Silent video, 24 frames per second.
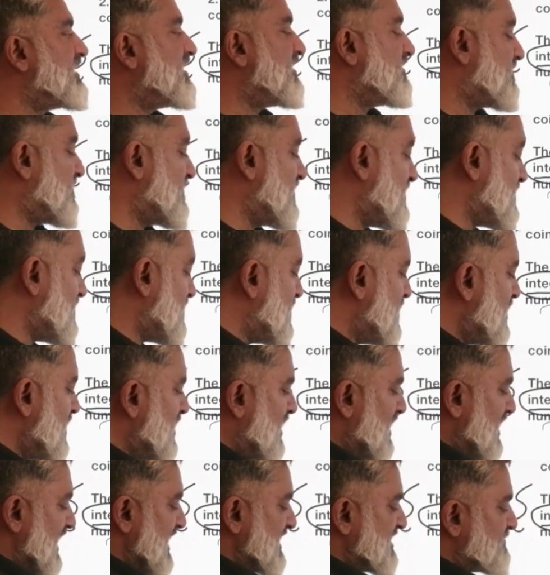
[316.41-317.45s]
different.
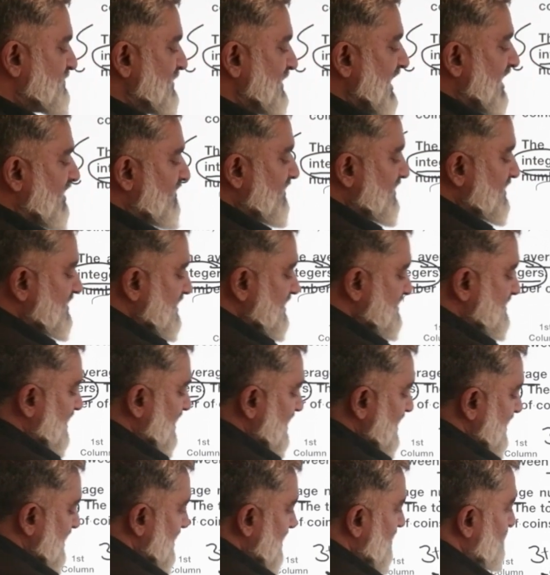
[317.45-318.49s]
Let's play with this a
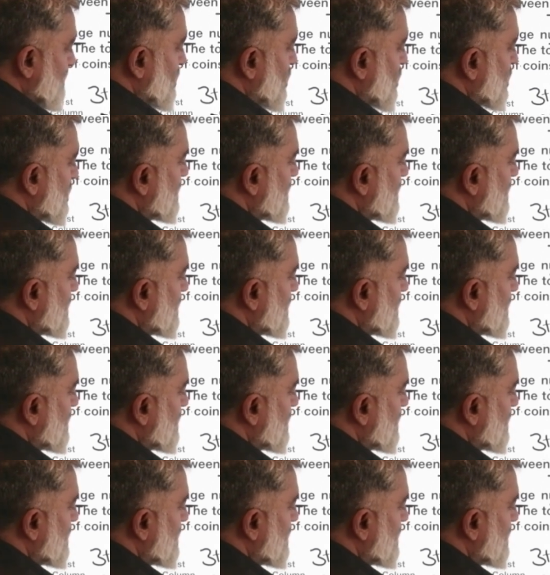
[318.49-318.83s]
little more.